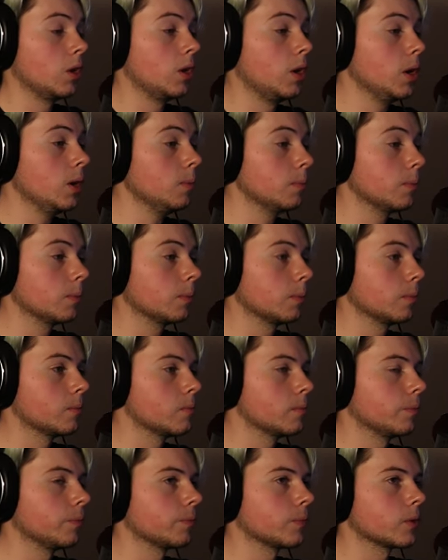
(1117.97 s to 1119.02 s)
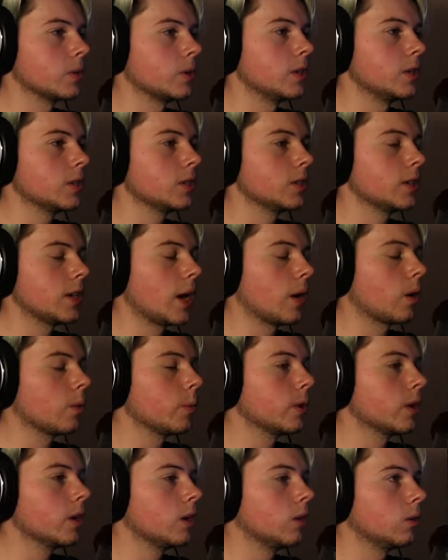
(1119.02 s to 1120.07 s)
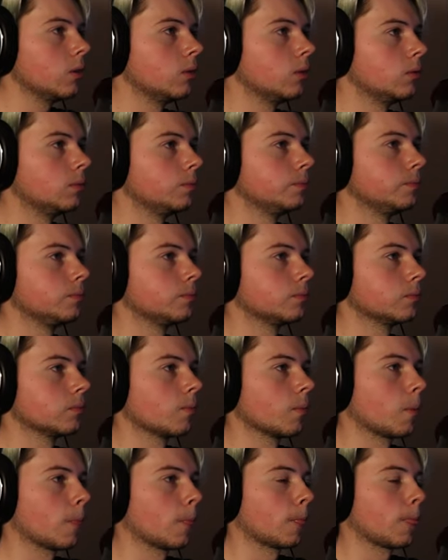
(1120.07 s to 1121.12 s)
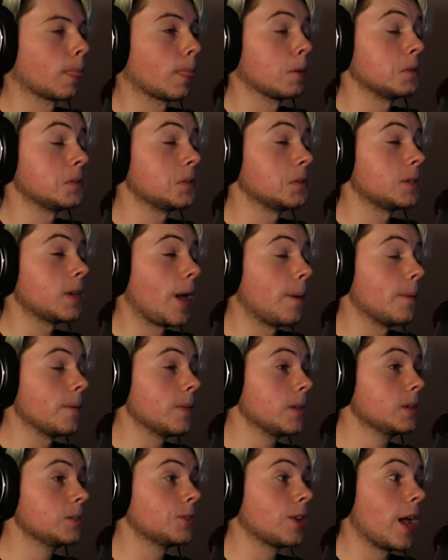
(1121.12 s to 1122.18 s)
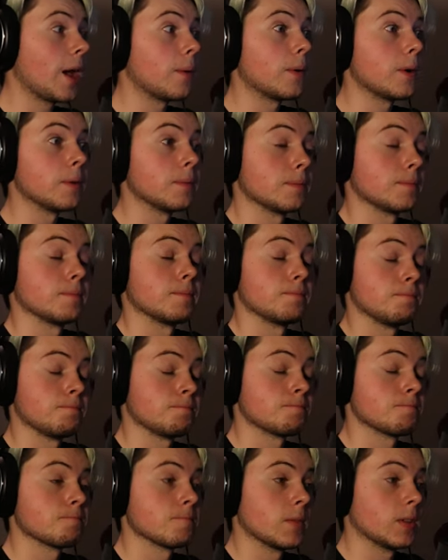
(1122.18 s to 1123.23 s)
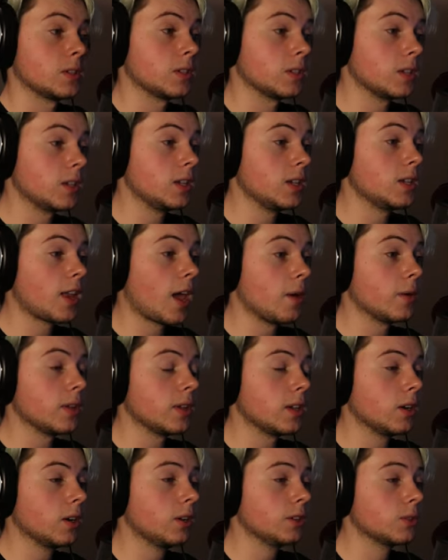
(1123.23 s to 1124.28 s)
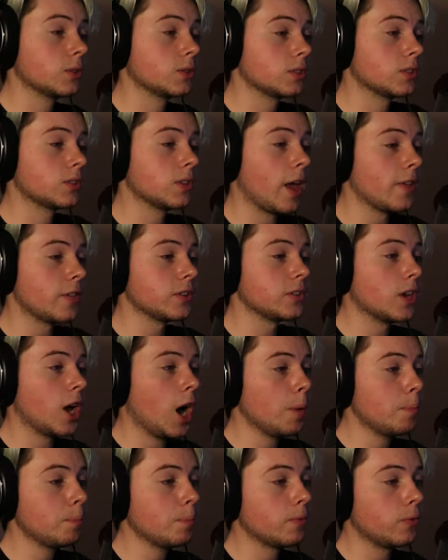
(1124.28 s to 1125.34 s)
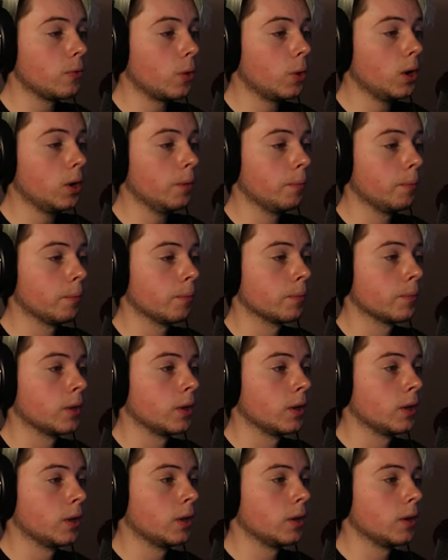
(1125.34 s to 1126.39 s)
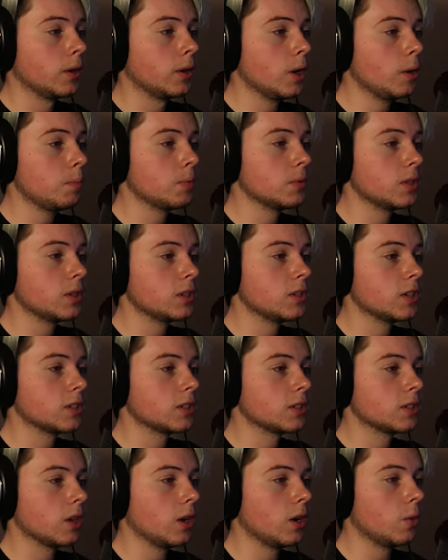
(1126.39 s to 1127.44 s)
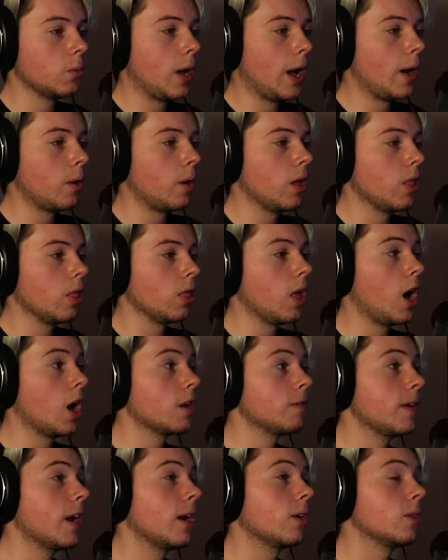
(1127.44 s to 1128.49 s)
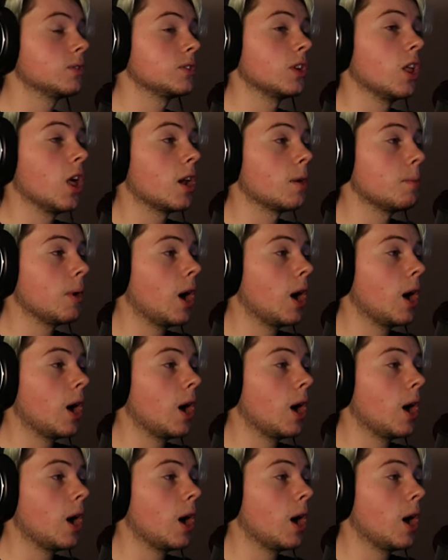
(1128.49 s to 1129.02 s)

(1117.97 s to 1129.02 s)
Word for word: Nope. Into the tower we go. What's down this tower? Is the key down here? Because it was at the top before? Nope, this is just... Oh, wow. A lot of arrows and a lot of